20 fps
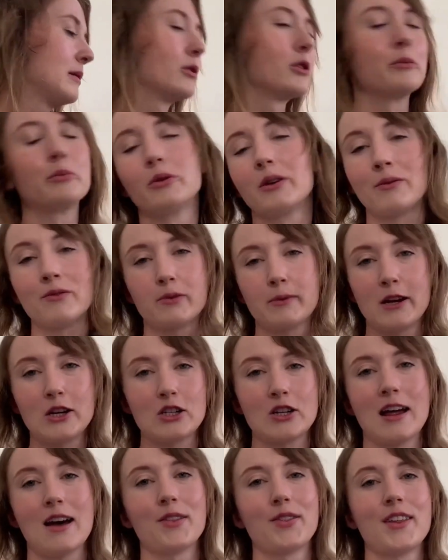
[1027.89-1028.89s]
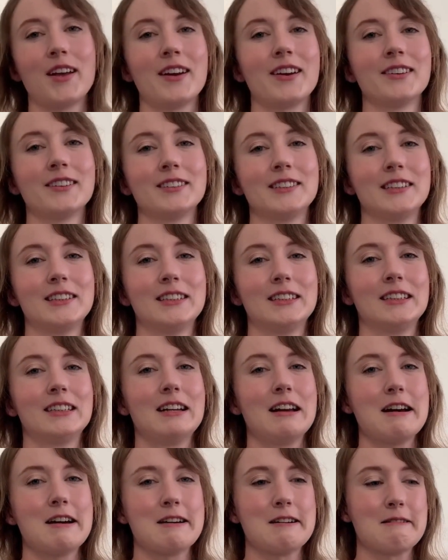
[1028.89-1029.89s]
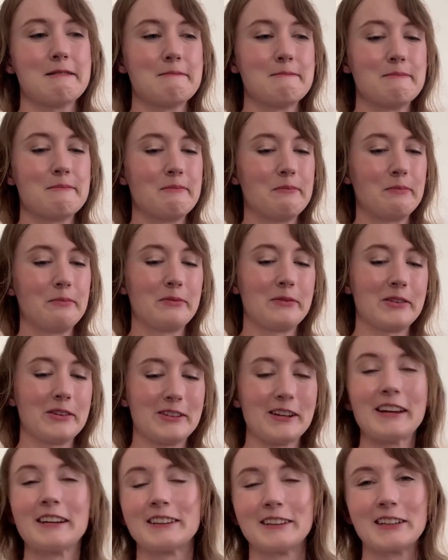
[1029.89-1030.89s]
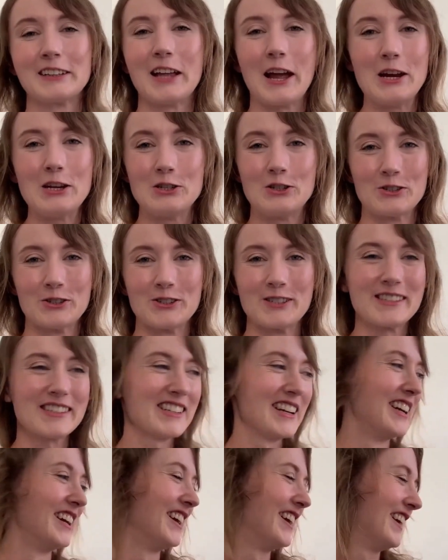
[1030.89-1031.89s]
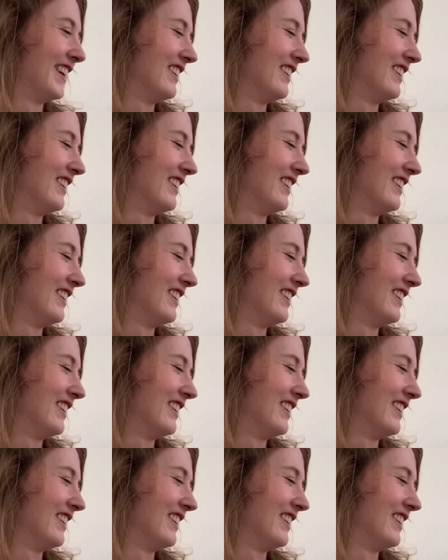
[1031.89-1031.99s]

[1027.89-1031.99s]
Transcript: People who put information out there are like little angels.